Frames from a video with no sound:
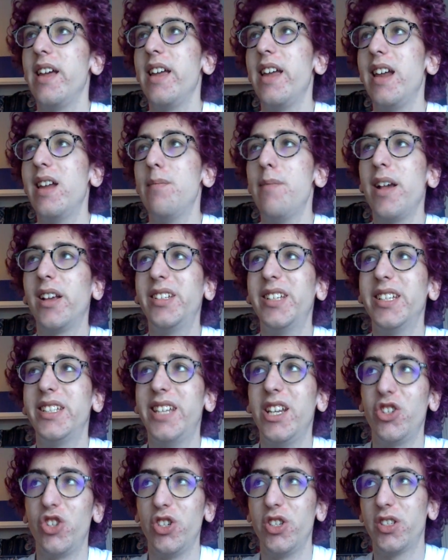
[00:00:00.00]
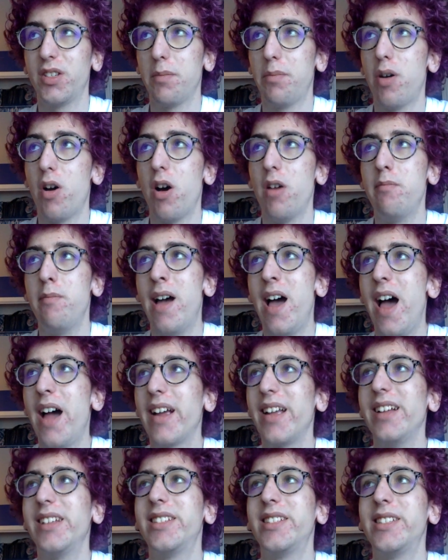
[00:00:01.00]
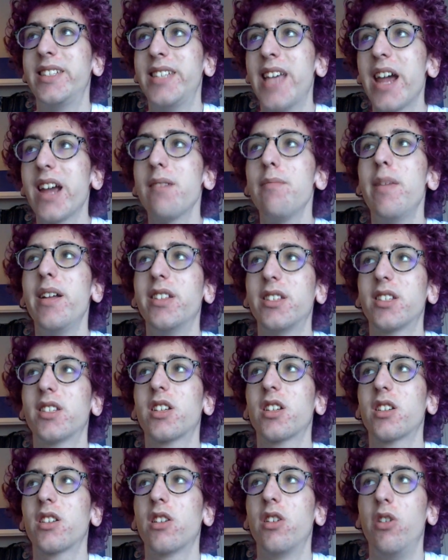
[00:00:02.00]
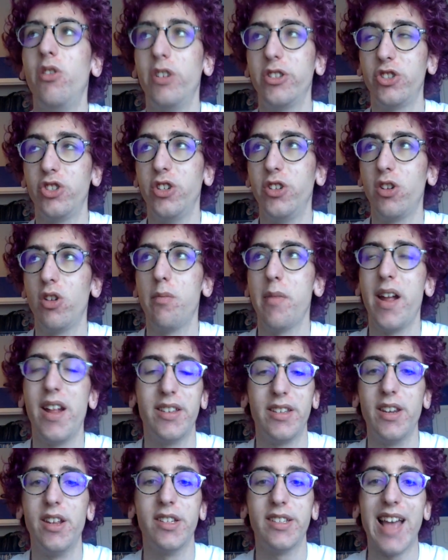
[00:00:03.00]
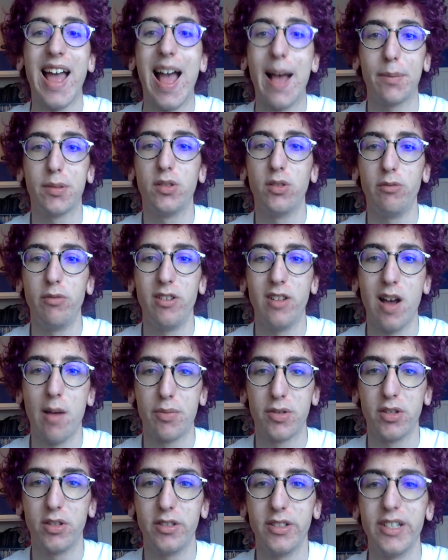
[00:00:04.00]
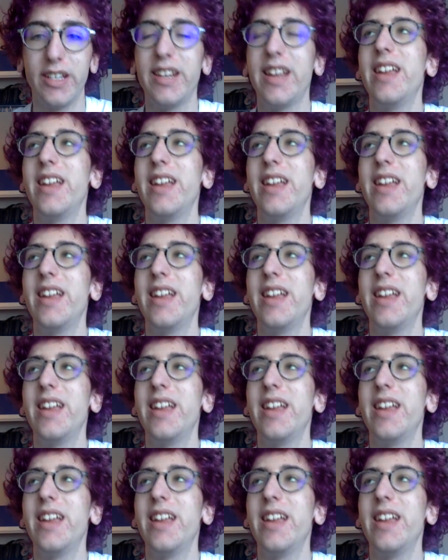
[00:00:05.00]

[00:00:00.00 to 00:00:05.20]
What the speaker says: It makes decisions upon MAC. It segments collision domains and is absolutely obsolete.